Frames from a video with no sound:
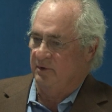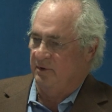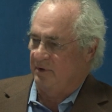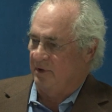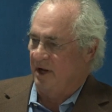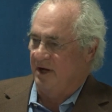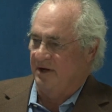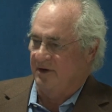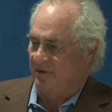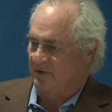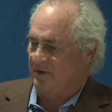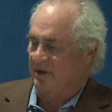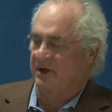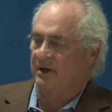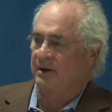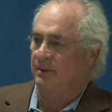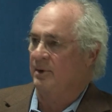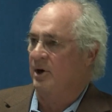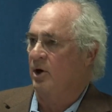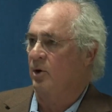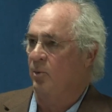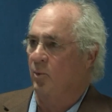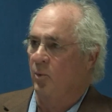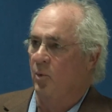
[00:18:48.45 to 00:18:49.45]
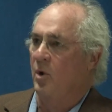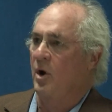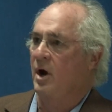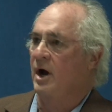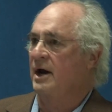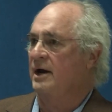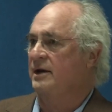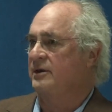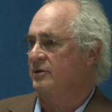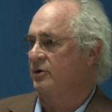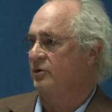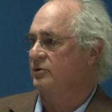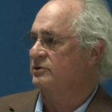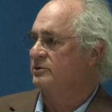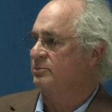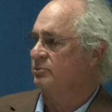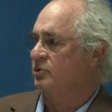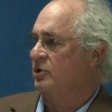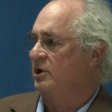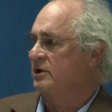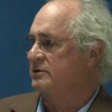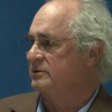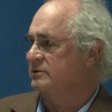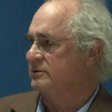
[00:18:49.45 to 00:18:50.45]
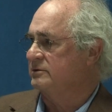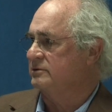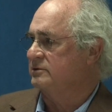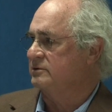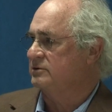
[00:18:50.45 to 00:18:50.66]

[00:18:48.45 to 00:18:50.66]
and think about why those prices